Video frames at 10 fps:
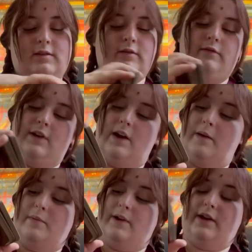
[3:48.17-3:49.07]
Very
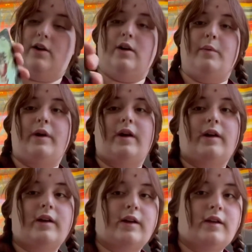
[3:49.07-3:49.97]
pretty
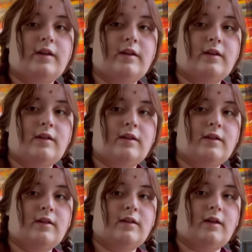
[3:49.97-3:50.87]
artwork.
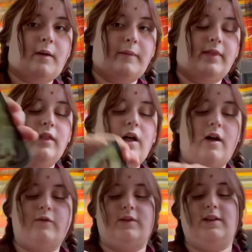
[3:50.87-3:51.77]
I'm in
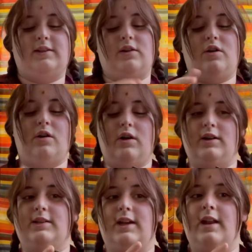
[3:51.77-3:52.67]
love with these
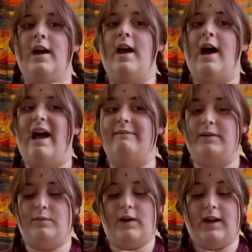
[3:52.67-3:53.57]
cards, and I've been
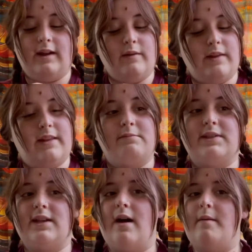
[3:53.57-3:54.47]
working with them
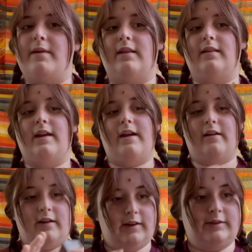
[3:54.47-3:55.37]
some, and they
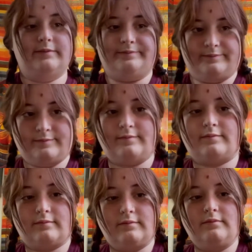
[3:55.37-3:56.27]
are
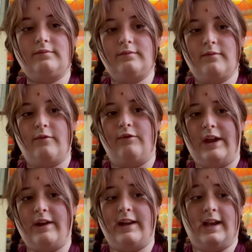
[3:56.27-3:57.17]

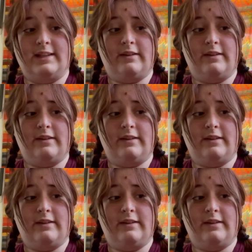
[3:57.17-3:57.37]
very nice.